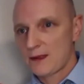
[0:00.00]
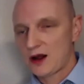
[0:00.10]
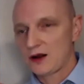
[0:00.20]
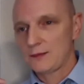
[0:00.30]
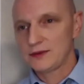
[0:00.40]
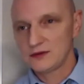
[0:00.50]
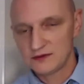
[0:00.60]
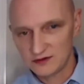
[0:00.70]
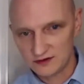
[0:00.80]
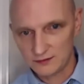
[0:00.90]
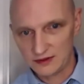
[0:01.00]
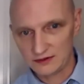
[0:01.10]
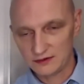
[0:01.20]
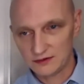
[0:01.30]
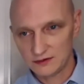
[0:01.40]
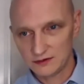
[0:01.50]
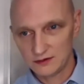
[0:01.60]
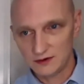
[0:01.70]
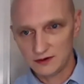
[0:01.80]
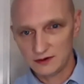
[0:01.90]
our immune system is
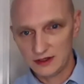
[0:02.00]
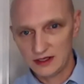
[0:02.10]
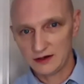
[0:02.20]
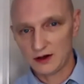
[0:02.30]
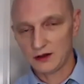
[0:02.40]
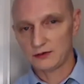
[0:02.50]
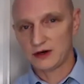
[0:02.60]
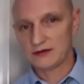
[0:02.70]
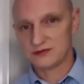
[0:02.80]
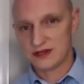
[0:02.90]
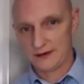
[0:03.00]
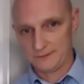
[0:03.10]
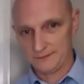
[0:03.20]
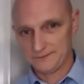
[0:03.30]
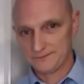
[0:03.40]
getting all revved up.